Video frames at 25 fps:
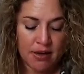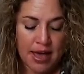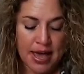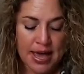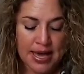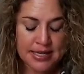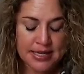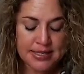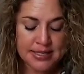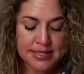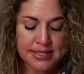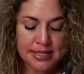
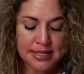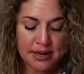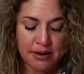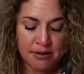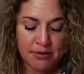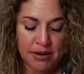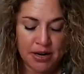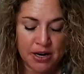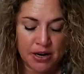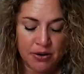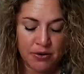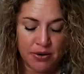and
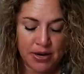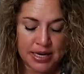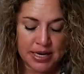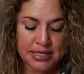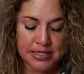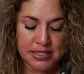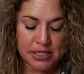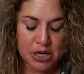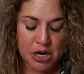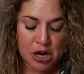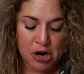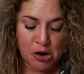0
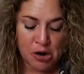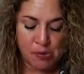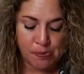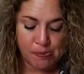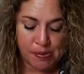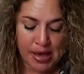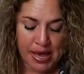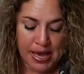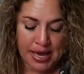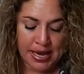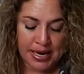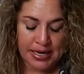is no
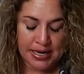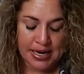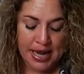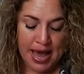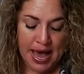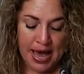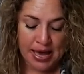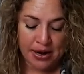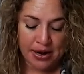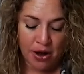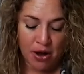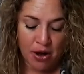pain
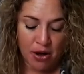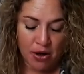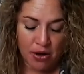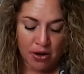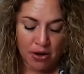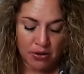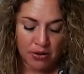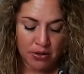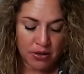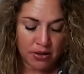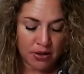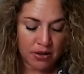at
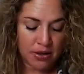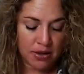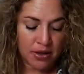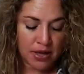all,